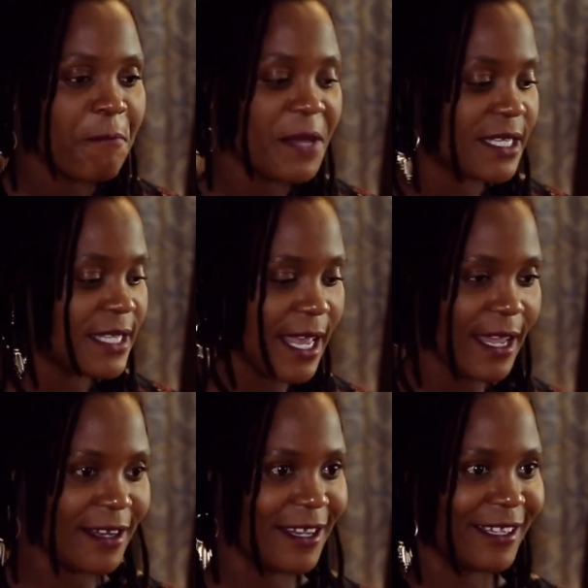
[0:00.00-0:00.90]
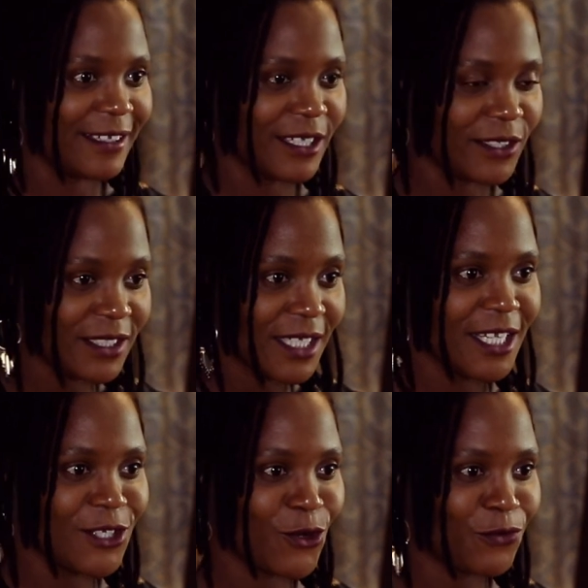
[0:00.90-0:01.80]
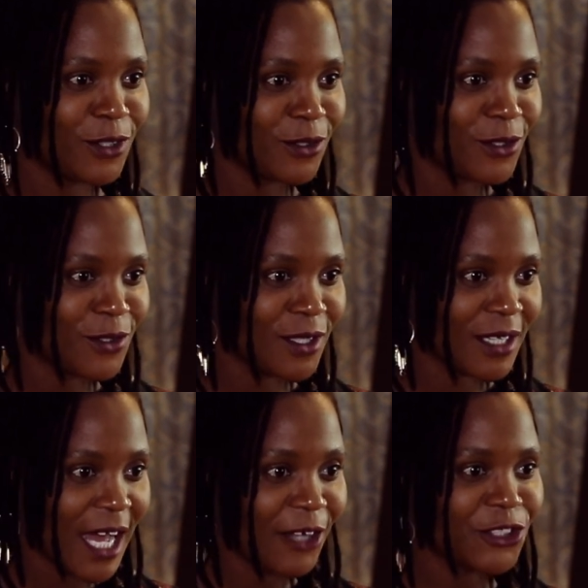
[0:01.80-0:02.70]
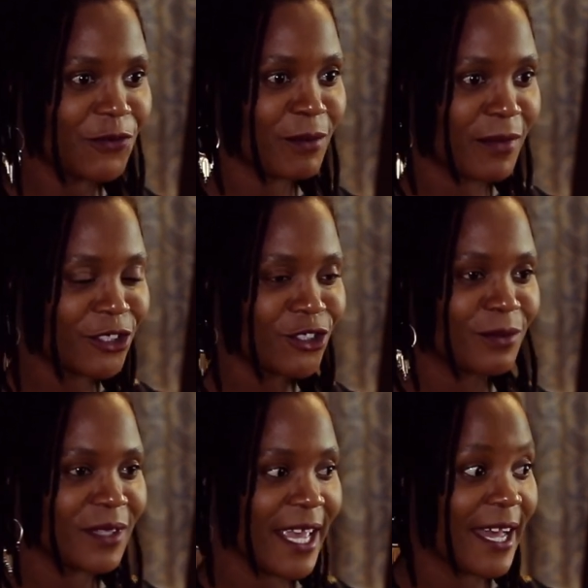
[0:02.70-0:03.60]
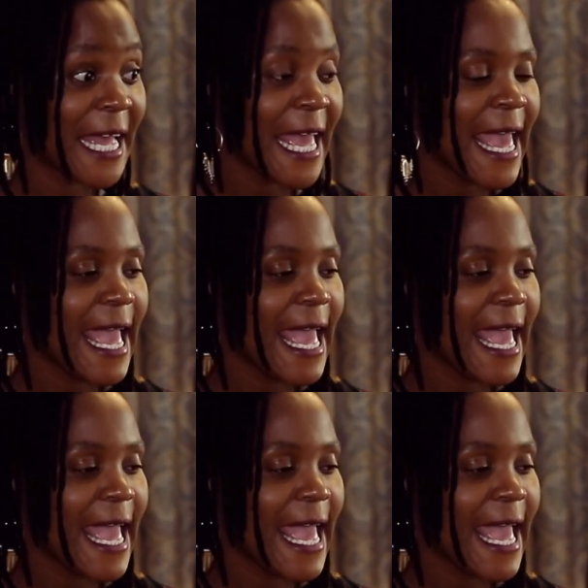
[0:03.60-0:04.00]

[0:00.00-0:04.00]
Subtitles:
maintaining the seed of the culture of the mushroom there.